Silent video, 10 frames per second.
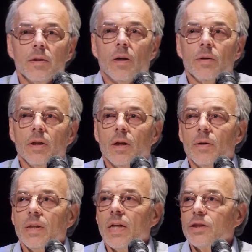No,
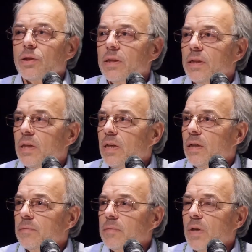and actually,
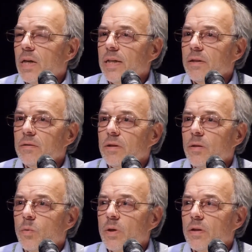I don't
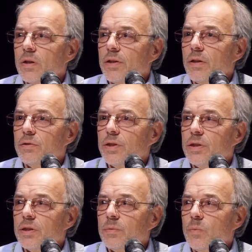know where the
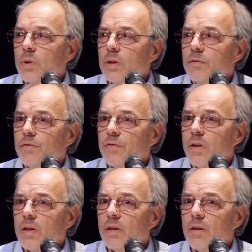closest one of
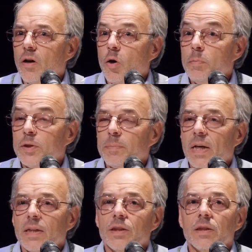the hope
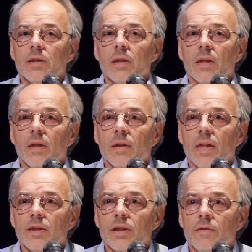spots
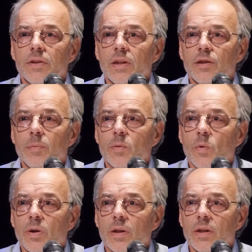that Sylvia has been
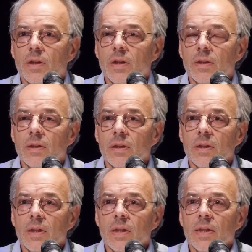working on
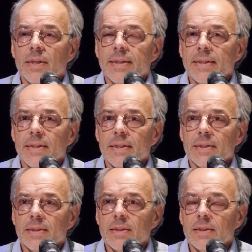
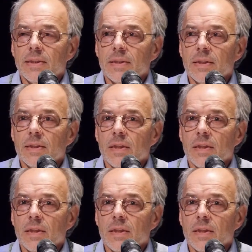is.